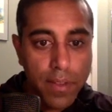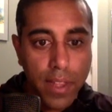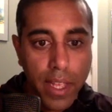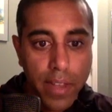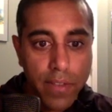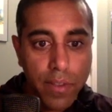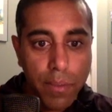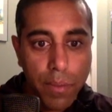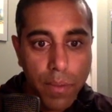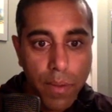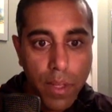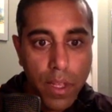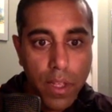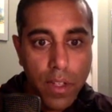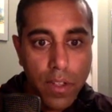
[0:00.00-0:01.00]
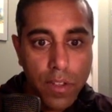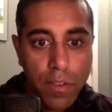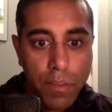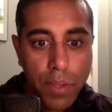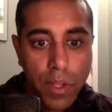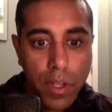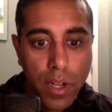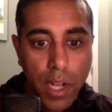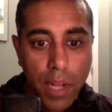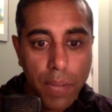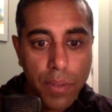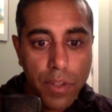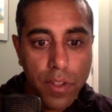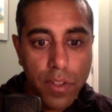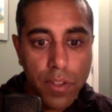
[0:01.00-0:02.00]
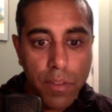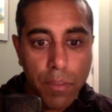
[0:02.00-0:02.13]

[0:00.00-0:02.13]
they have some good options,